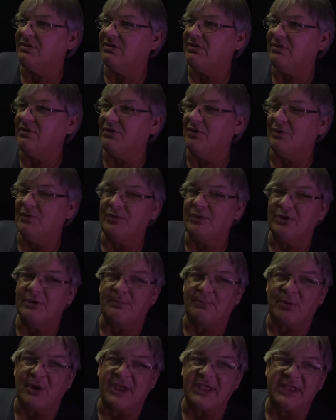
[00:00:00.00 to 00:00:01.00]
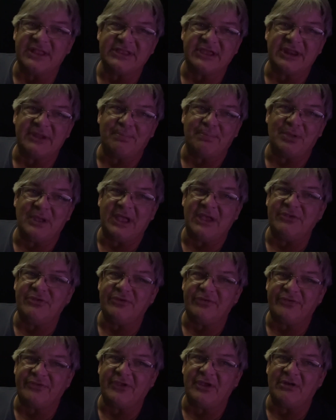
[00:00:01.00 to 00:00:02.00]
You break your dinner plans, you
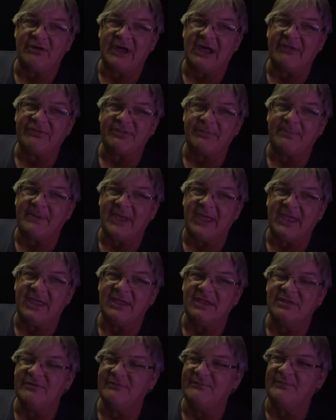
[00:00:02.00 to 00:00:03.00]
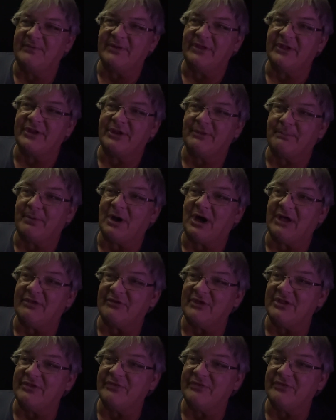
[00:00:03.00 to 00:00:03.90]
still have to pay for the deposit.